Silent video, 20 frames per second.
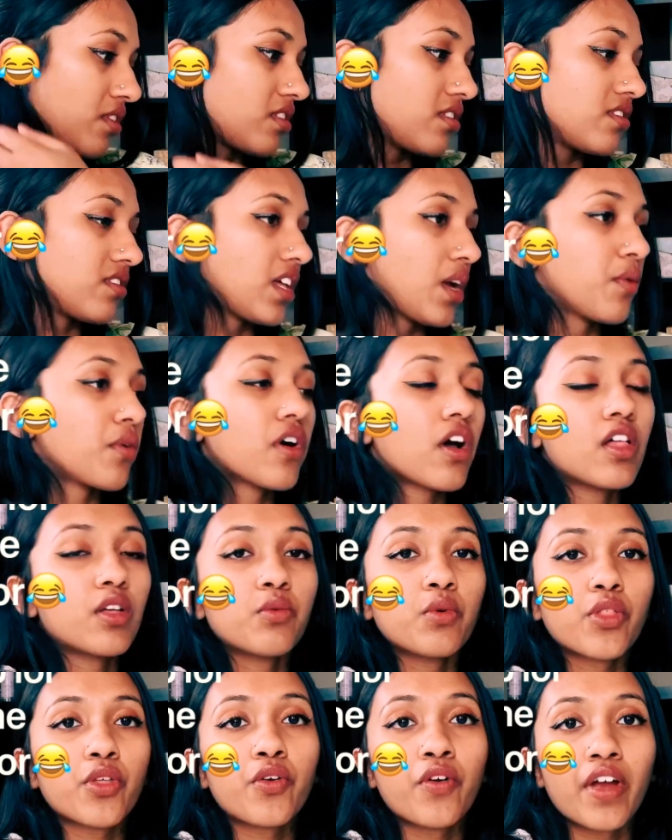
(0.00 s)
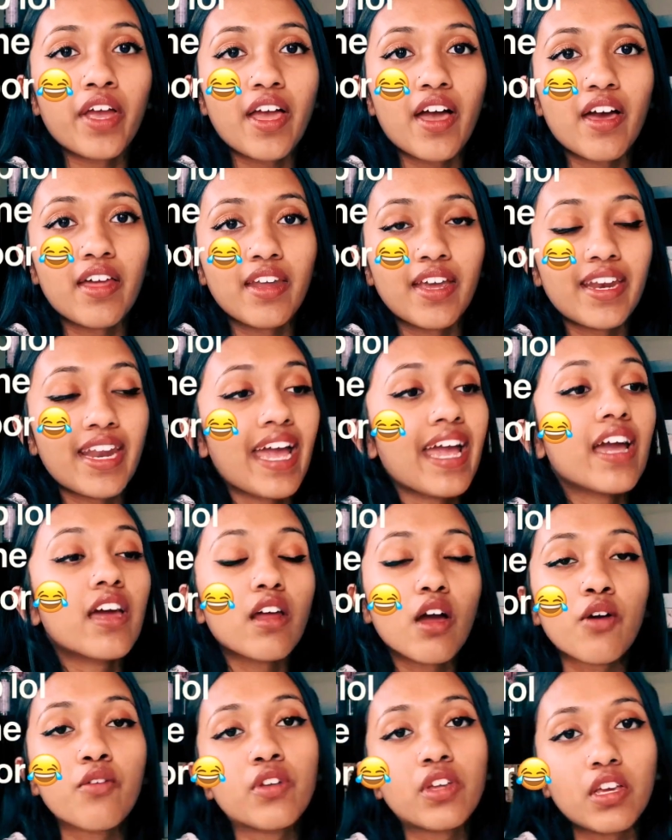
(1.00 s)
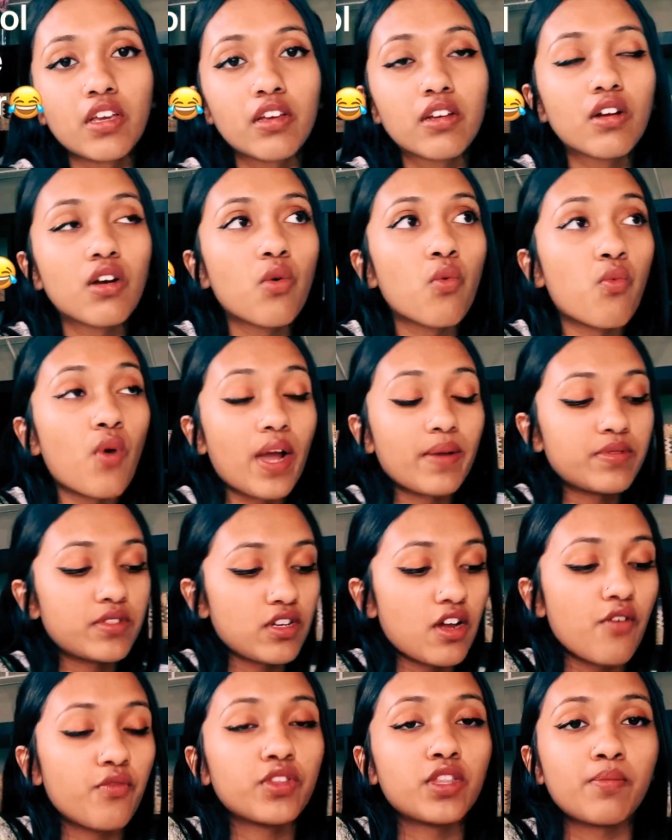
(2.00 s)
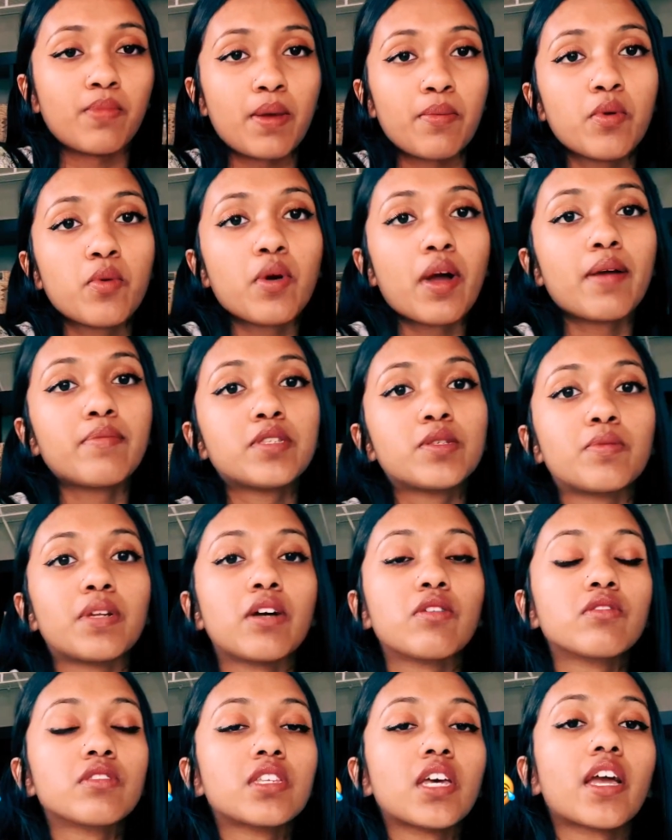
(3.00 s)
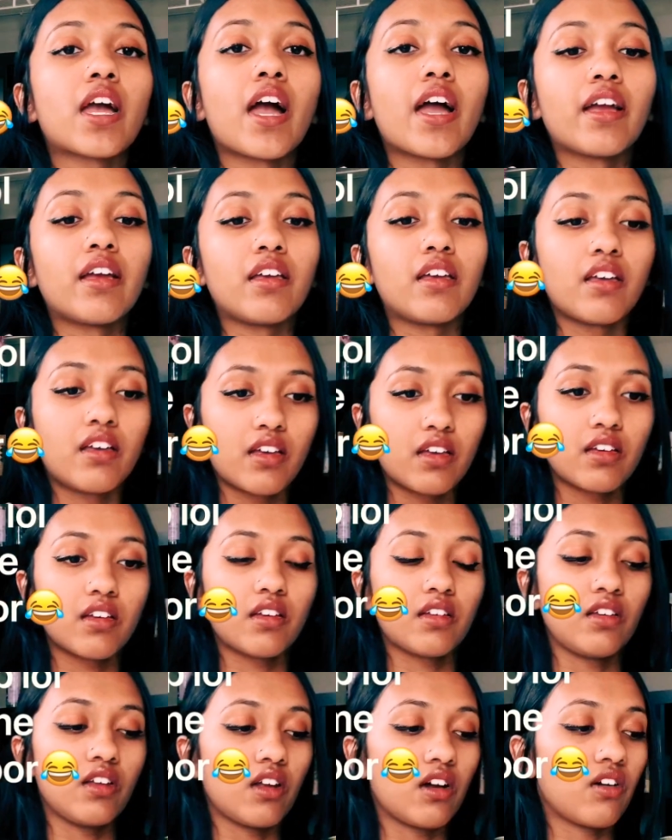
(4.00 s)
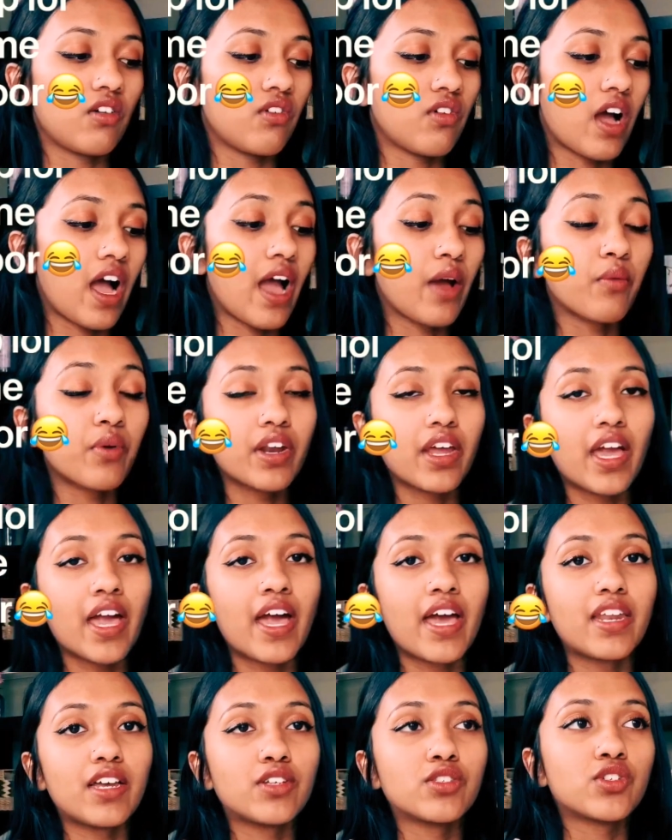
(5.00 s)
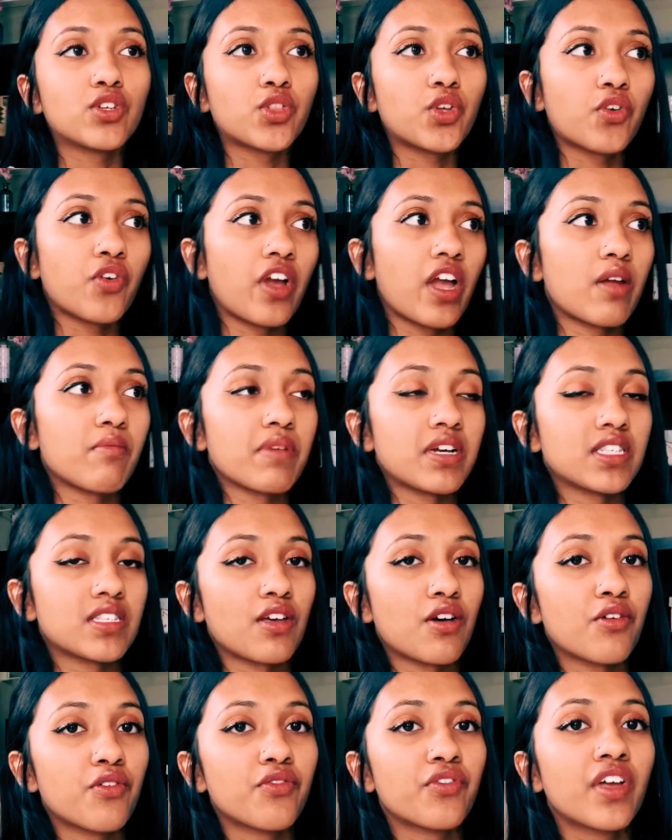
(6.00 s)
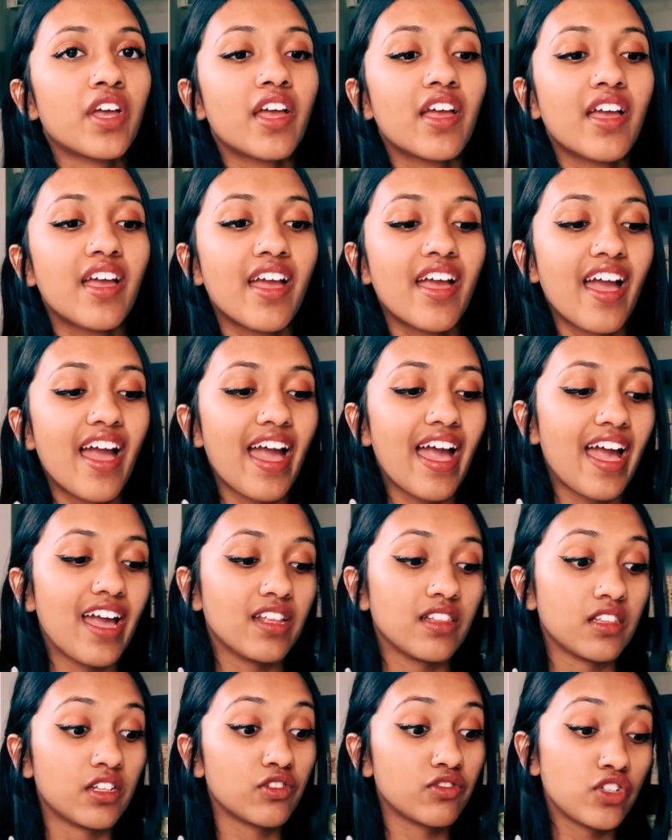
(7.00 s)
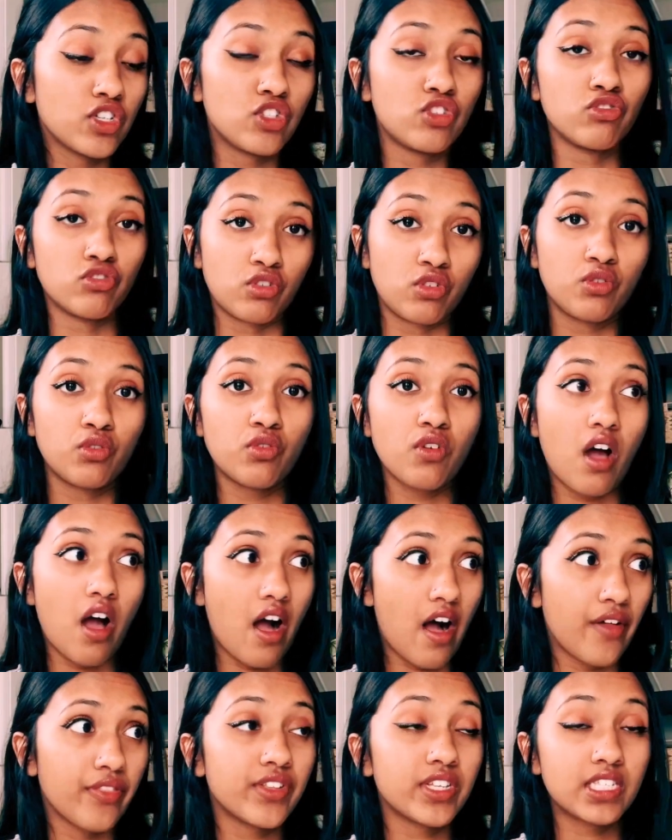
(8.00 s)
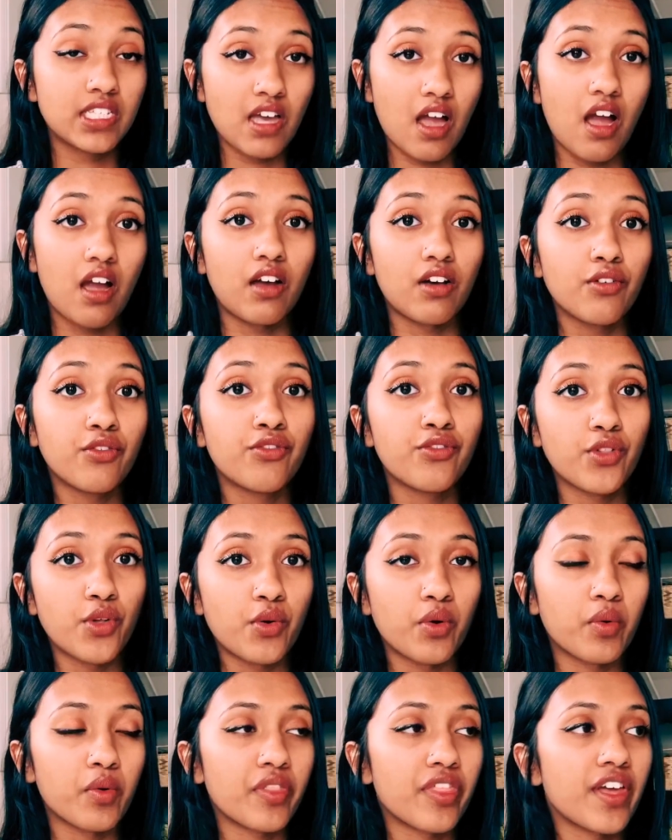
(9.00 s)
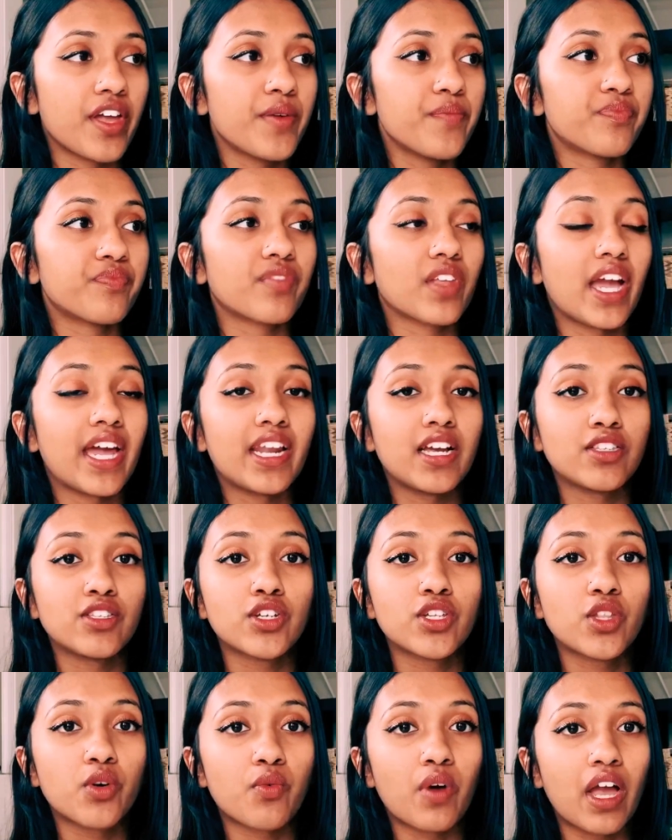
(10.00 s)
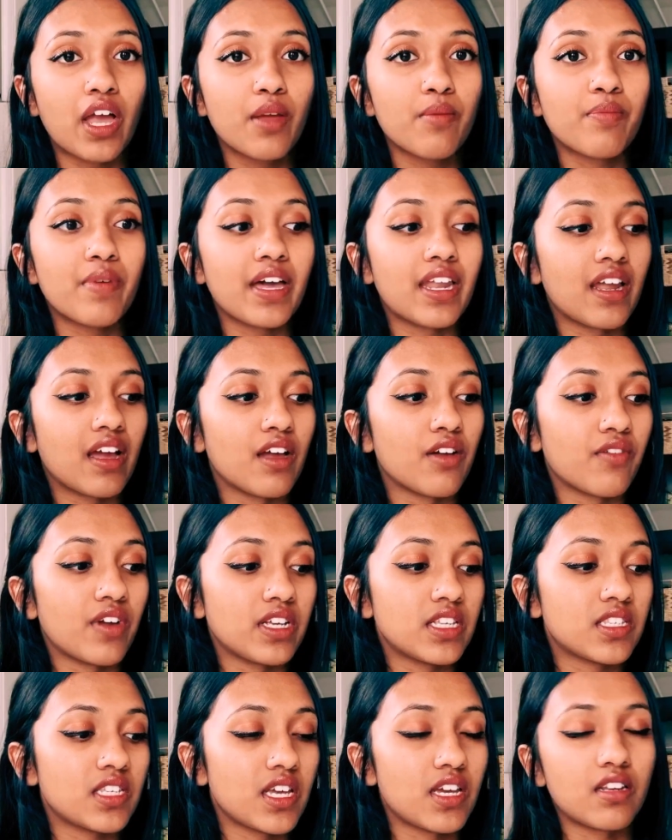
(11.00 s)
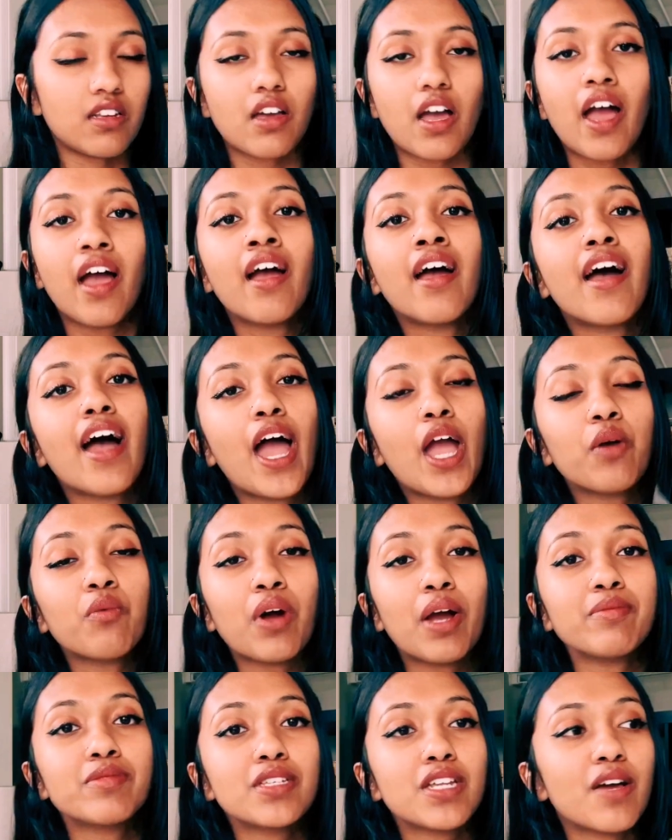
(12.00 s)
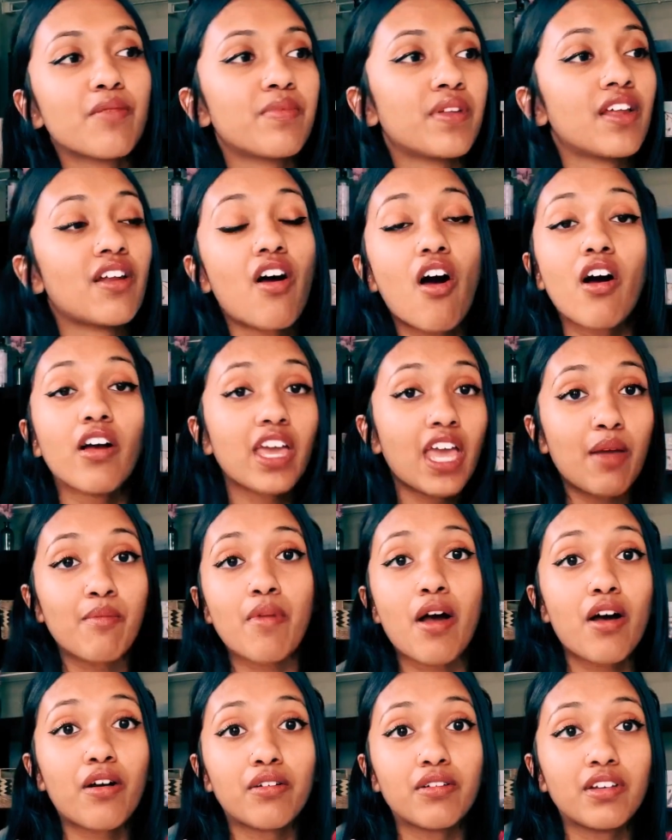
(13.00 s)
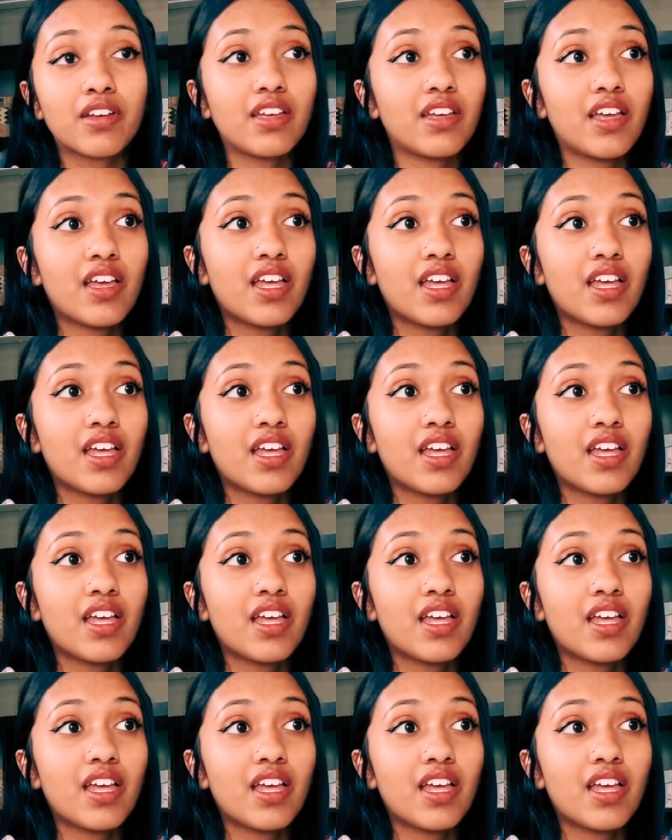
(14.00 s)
They were coloring with crayon, and I had already wiped it off with the baby wipes, but I was like, I went ahead and took the crayon myself and literally drew on the tile floor with it, and I took the wipe and I erased, and I wiped it up, and it all came out.